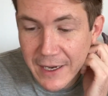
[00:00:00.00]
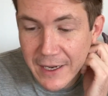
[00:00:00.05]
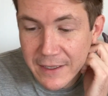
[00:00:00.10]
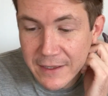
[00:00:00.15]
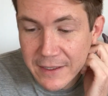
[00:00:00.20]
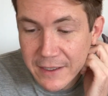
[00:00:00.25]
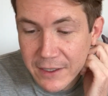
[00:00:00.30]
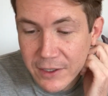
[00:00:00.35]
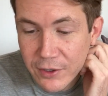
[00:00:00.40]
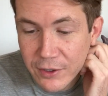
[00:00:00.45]
I
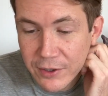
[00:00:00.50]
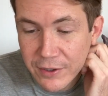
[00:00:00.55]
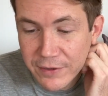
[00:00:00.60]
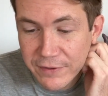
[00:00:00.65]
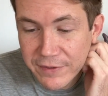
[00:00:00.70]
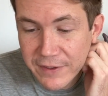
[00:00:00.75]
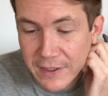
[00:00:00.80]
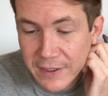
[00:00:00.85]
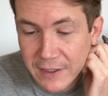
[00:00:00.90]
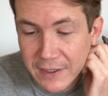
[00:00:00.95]
think you're going
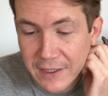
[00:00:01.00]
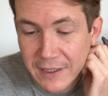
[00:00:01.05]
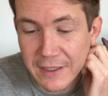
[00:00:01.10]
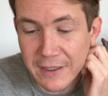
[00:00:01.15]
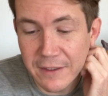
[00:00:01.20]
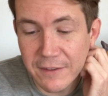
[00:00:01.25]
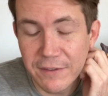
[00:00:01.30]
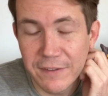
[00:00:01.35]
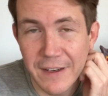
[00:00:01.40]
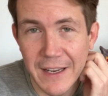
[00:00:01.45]
to feel a
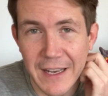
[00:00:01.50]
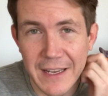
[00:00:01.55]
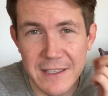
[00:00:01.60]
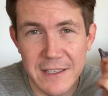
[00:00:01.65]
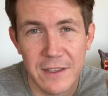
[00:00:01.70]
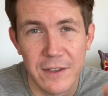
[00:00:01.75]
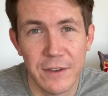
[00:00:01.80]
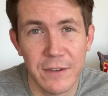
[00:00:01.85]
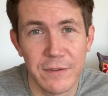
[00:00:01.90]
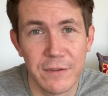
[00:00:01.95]
little
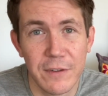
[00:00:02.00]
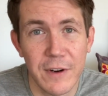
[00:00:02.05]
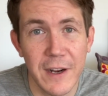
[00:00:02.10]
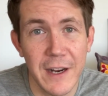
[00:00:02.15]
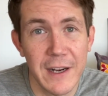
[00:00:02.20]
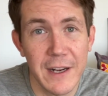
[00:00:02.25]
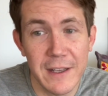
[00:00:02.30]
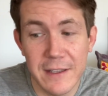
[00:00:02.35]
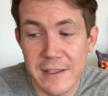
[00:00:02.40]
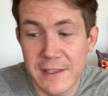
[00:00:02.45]
flatter on
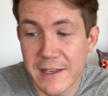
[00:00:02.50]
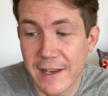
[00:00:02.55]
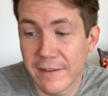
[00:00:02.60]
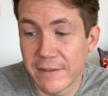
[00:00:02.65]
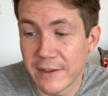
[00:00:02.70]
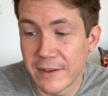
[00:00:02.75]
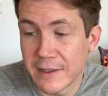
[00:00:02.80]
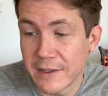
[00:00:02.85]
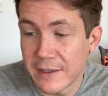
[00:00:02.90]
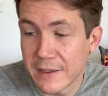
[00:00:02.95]
Friday the
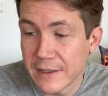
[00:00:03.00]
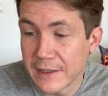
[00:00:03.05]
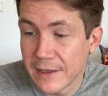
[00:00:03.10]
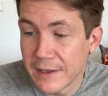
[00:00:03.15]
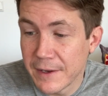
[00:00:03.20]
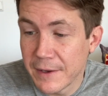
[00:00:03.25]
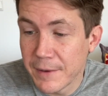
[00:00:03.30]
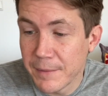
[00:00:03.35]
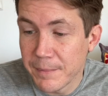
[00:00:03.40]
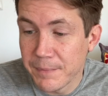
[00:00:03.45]
seventh
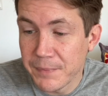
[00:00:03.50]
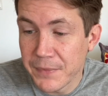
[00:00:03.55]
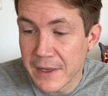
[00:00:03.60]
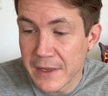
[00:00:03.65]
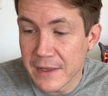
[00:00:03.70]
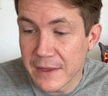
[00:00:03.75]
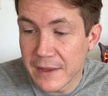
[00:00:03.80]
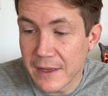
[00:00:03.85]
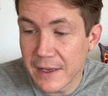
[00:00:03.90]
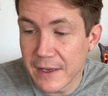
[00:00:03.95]

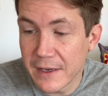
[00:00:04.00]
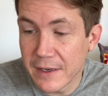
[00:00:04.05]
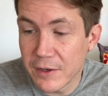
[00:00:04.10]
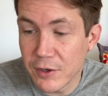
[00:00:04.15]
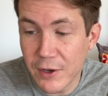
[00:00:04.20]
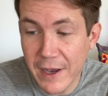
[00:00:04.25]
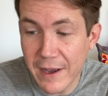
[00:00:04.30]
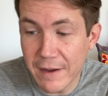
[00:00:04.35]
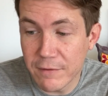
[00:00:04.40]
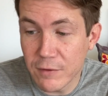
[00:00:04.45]
than
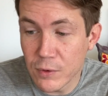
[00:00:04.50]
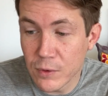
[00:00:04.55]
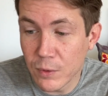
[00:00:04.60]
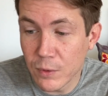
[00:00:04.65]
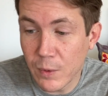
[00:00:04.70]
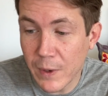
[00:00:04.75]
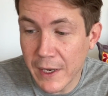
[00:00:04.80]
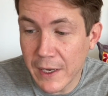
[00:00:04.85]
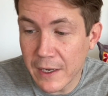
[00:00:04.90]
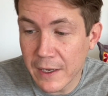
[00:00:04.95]
you have all
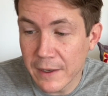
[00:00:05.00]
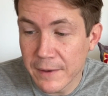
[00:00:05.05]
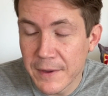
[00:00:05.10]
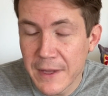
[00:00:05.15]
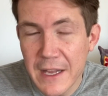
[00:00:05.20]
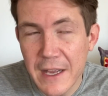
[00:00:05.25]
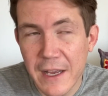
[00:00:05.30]
week.